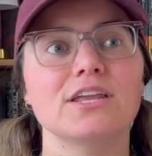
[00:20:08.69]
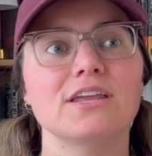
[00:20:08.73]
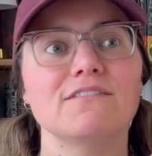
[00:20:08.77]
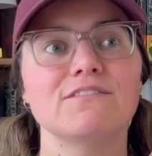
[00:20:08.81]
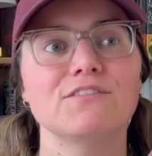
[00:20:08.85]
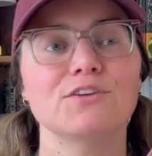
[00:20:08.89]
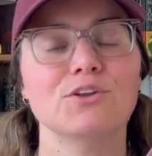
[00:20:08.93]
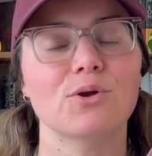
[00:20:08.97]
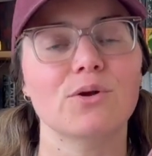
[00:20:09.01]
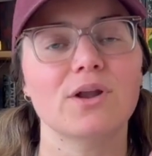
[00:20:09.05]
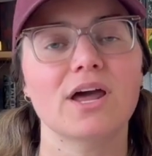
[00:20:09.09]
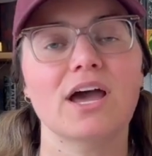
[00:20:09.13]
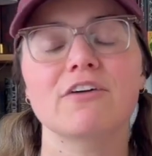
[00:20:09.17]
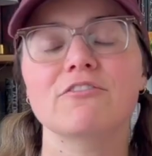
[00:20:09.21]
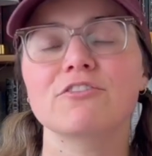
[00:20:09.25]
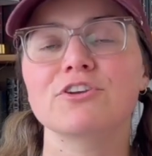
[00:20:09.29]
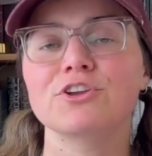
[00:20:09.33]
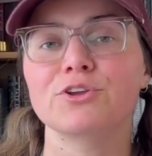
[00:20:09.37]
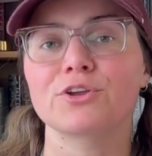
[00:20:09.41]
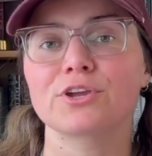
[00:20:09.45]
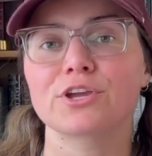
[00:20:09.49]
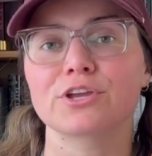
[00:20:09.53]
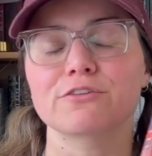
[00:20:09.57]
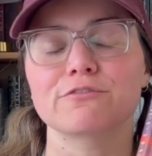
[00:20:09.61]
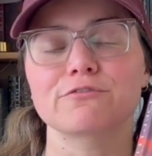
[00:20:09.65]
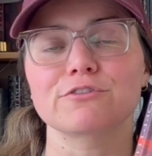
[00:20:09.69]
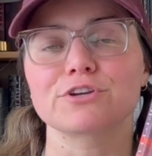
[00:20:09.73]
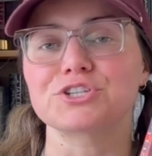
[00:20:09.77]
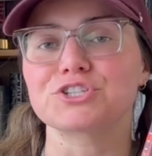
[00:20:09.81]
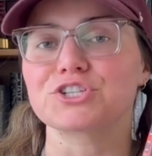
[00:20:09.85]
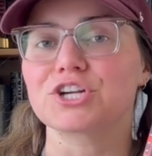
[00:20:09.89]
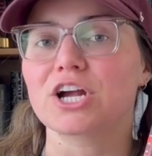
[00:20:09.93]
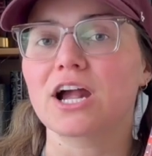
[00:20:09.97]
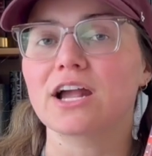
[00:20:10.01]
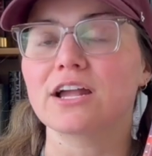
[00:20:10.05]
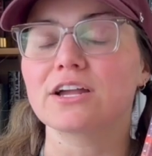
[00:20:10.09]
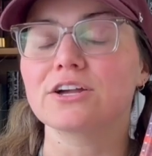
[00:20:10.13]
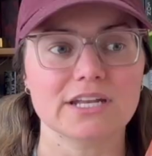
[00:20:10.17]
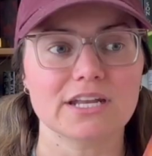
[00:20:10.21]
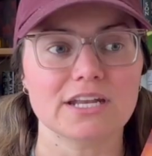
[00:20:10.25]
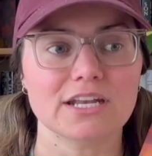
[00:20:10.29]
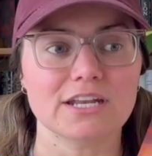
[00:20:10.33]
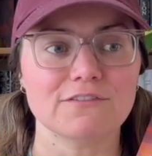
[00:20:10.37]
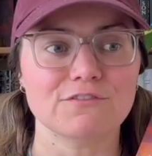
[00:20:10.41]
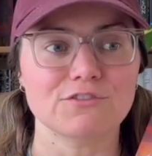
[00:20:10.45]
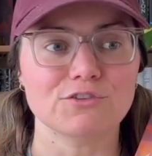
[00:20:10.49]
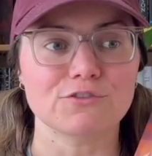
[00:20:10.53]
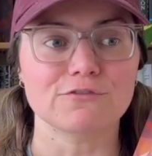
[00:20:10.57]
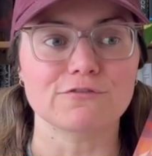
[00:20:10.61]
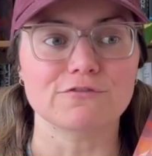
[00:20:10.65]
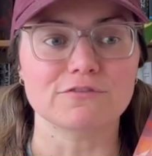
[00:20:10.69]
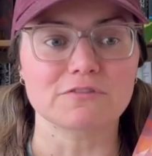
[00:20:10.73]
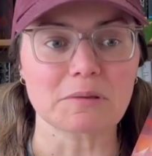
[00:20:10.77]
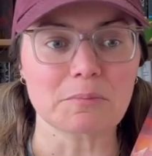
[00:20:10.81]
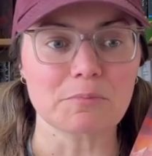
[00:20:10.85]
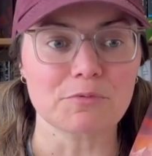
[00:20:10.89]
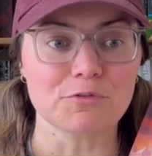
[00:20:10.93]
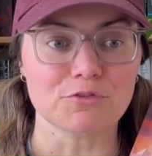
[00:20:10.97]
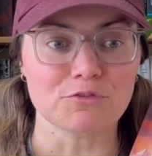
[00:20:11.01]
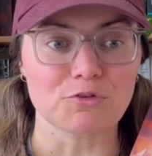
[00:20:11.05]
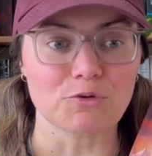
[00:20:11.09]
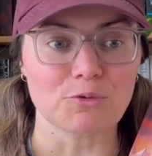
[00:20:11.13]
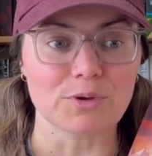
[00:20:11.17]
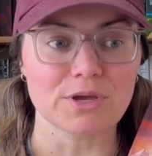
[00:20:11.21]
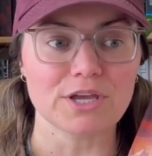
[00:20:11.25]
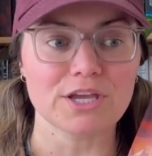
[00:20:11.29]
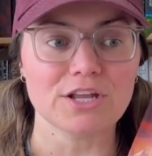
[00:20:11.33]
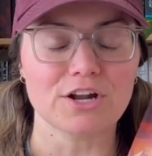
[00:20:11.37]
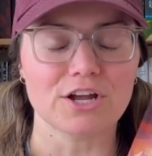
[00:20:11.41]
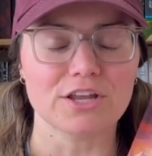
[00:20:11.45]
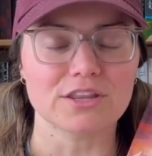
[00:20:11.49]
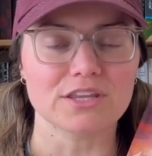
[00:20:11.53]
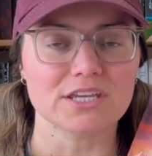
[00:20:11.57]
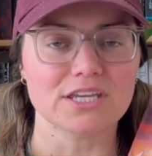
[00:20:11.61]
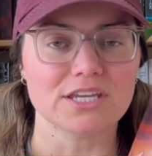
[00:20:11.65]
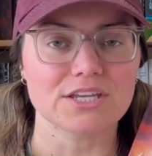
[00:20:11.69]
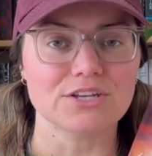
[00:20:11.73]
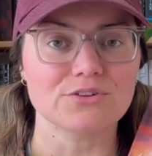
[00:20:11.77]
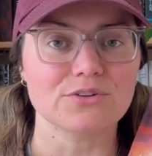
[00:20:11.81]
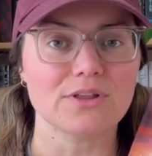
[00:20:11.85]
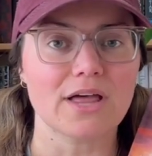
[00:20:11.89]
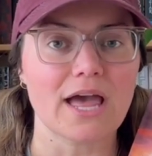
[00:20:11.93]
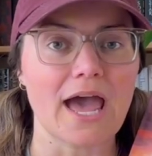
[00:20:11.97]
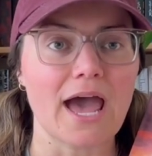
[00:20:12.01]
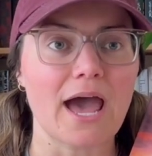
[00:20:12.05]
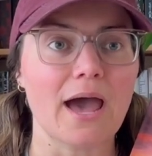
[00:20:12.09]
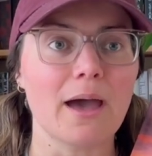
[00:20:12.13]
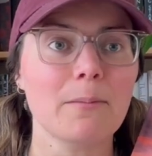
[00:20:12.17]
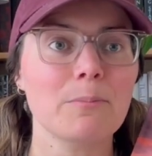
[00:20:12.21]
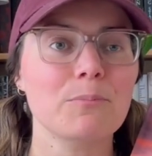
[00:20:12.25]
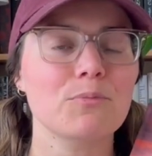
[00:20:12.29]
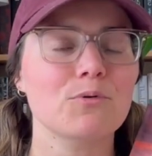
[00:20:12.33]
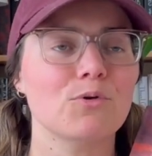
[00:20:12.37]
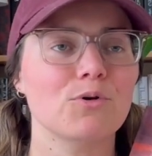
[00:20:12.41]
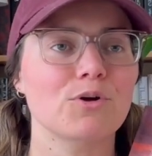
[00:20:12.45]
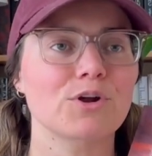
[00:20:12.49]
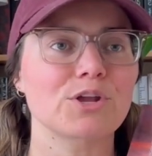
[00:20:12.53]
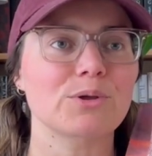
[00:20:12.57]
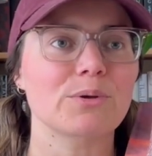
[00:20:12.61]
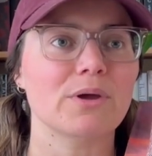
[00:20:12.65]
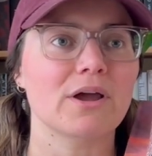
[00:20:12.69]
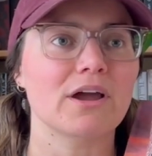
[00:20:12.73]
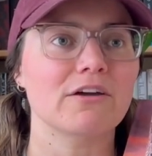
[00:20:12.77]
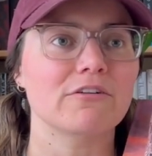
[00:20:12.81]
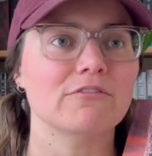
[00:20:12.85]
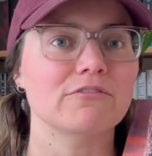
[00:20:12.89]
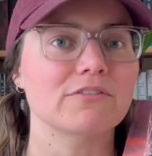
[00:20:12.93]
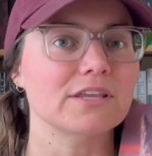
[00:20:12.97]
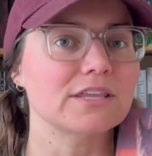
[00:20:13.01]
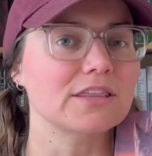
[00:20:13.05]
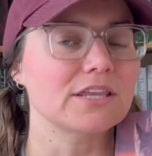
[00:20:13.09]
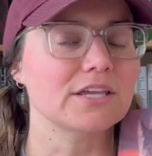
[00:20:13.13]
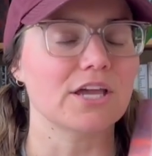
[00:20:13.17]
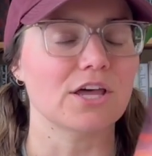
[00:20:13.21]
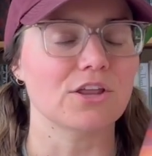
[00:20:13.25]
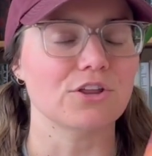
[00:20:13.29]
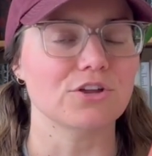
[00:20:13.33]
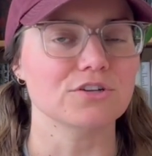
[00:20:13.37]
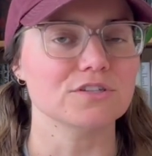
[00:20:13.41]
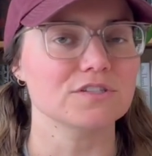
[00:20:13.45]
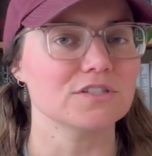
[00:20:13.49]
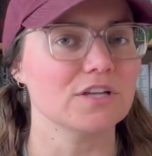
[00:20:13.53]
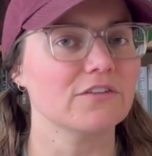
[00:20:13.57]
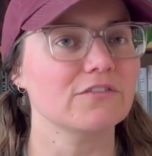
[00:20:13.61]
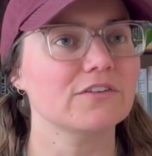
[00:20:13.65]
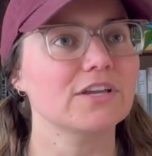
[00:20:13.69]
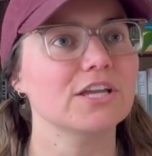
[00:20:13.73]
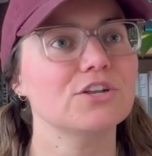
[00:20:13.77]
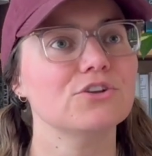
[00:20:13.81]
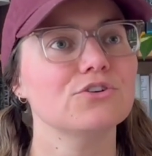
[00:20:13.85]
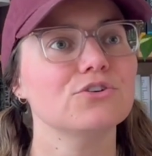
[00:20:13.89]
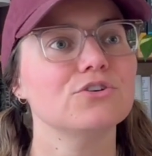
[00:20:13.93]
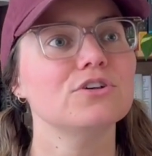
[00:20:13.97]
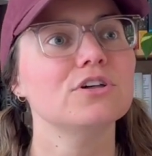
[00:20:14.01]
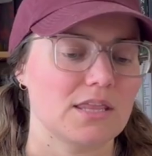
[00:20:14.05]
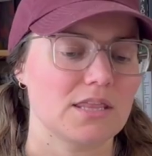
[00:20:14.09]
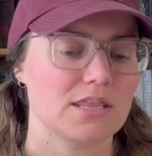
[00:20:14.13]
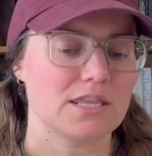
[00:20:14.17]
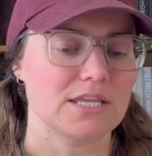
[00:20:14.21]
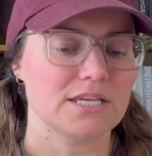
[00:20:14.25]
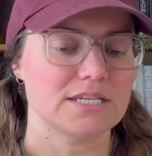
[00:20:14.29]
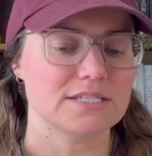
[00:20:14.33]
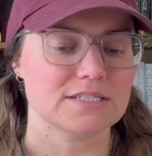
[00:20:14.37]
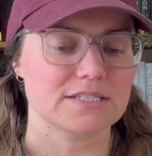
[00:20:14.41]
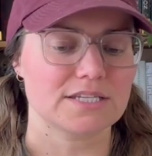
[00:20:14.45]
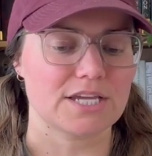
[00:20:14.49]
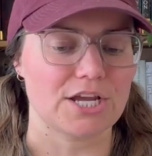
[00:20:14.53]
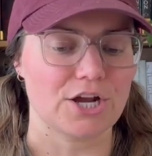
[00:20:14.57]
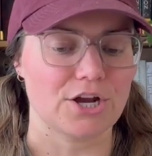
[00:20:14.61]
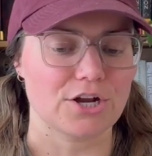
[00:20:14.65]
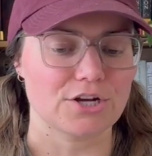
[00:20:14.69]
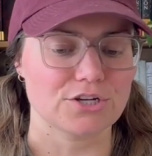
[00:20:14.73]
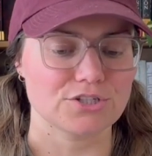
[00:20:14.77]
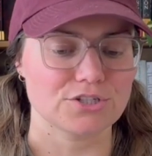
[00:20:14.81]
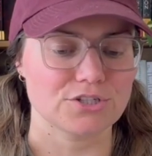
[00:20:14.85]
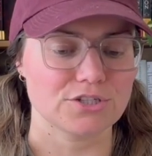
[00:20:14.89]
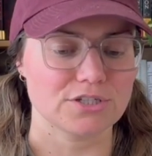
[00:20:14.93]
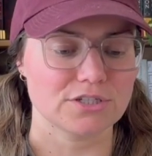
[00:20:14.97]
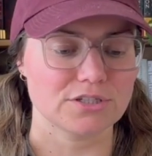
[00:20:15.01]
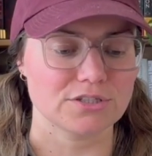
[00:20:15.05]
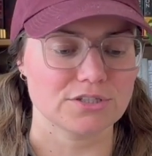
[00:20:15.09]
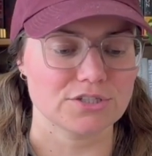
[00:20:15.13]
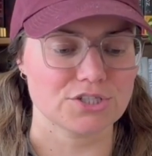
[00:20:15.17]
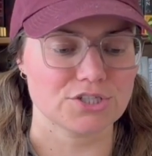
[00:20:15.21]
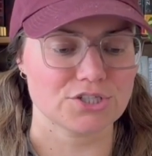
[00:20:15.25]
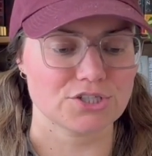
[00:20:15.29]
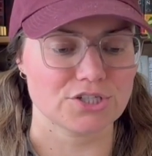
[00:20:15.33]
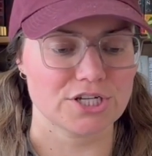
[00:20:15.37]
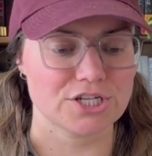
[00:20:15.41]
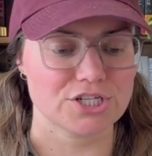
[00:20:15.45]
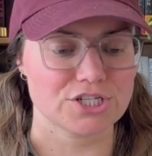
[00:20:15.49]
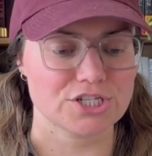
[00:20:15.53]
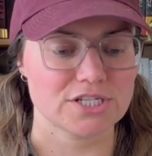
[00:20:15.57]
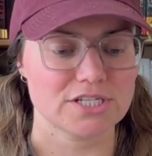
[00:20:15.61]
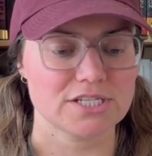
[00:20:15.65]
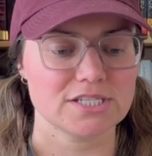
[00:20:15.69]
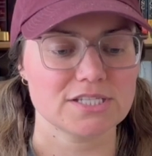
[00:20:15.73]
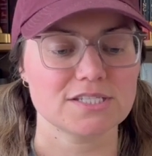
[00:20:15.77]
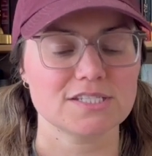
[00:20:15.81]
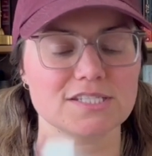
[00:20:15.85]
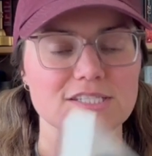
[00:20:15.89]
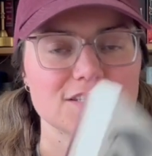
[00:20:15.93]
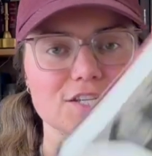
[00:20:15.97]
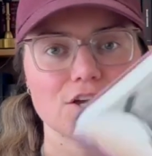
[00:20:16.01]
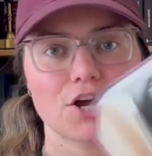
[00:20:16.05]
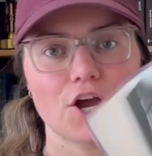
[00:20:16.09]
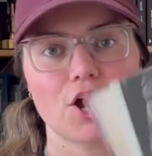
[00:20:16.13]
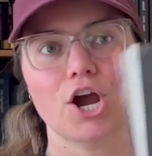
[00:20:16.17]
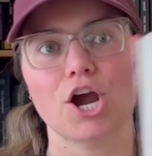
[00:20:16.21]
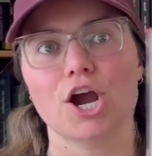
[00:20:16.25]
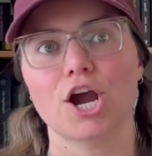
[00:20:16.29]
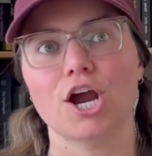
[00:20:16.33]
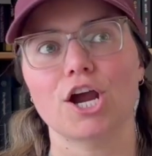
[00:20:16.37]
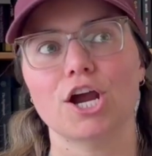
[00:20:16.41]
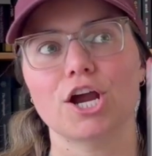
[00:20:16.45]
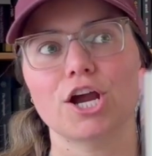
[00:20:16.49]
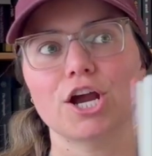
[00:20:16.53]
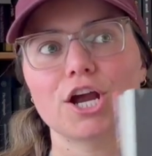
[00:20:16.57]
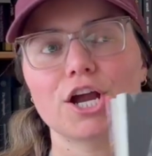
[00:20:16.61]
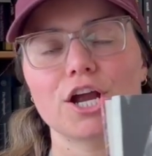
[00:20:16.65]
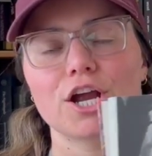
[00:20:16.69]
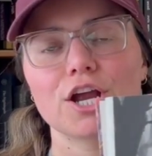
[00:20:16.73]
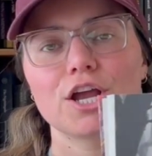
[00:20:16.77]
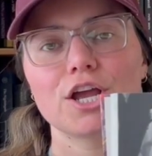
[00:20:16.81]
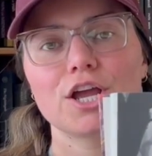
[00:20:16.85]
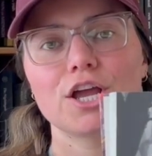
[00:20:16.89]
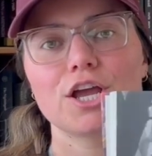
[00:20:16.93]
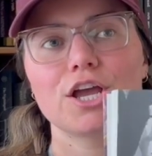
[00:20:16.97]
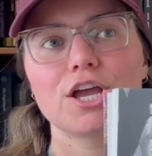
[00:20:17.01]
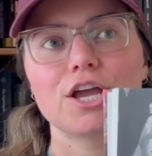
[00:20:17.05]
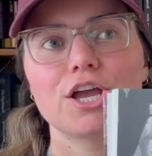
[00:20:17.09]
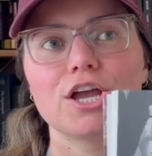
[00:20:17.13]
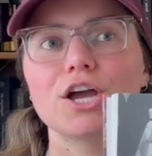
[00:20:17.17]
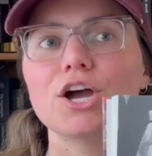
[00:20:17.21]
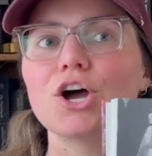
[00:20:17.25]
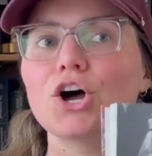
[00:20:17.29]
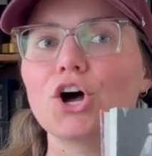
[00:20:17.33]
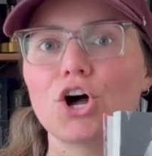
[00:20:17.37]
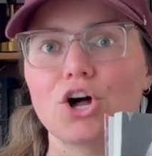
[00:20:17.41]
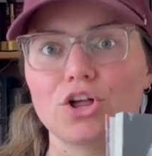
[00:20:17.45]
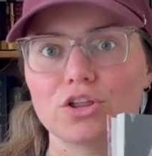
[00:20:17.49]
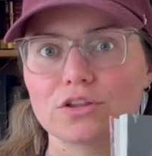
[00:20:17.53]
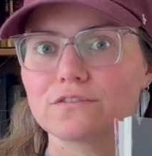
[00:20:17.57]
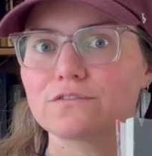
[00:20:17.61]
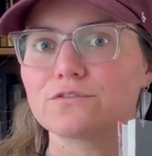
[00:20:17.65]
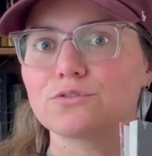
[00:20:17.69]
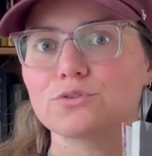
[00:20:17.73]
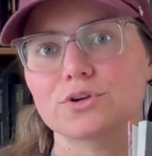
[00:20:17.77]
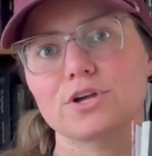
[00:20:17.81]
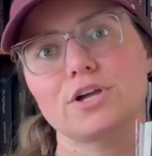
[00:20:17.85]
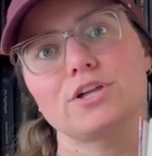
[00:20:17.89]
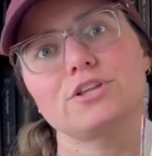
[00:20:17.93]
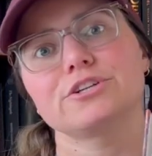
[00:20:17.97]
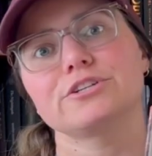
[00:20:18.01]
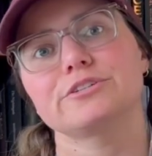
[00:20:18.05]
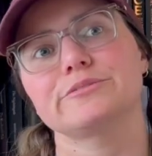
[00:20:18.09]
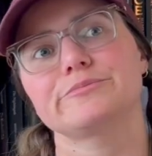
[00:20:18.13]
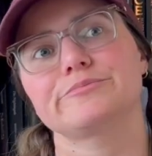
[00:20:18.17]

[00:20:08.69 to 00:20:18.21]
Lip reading: If you don't have it, you can get a free trial. And if you flip through it on the Kindle app, or you have like the Colorsoft Kindle, these character illustrations are all in full color.